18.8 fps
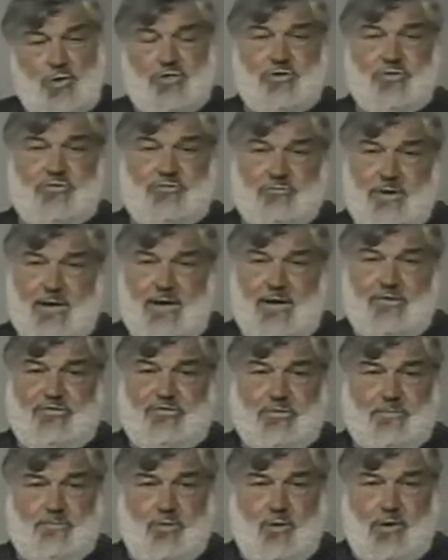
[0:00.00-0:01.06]
which is
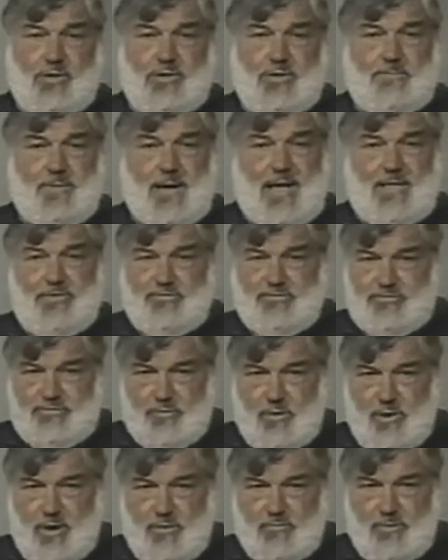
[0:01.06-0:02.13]
really supported by
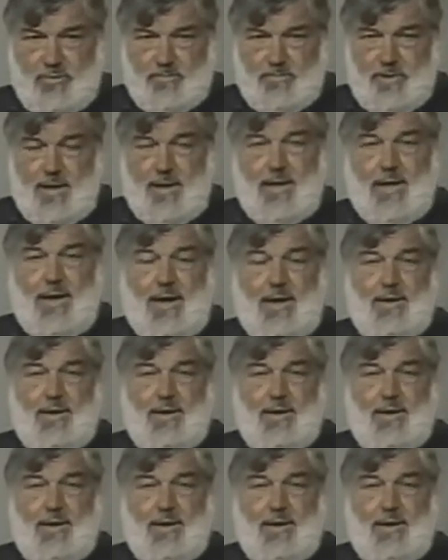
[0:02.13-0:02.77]
the storeroom,